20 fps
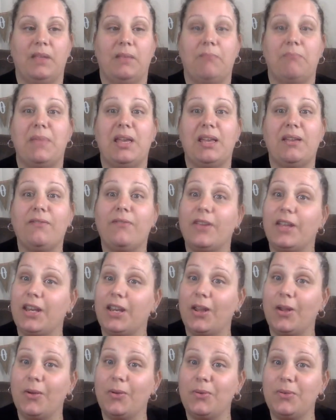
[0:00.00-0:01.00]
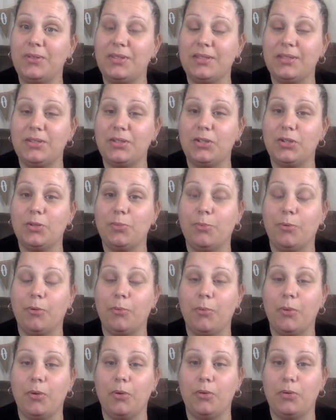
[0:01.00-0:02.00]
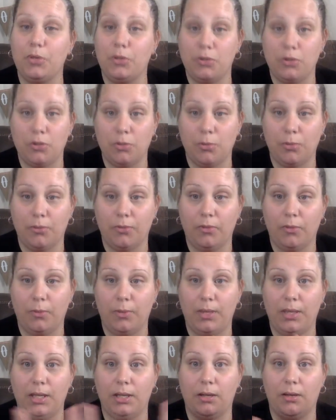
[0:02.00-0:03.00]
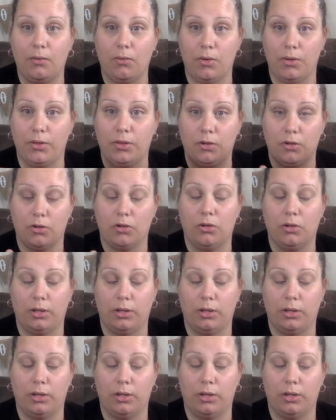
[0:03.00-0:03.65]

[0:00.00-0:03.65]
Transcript: make videos to promote YouTuber of the Week on their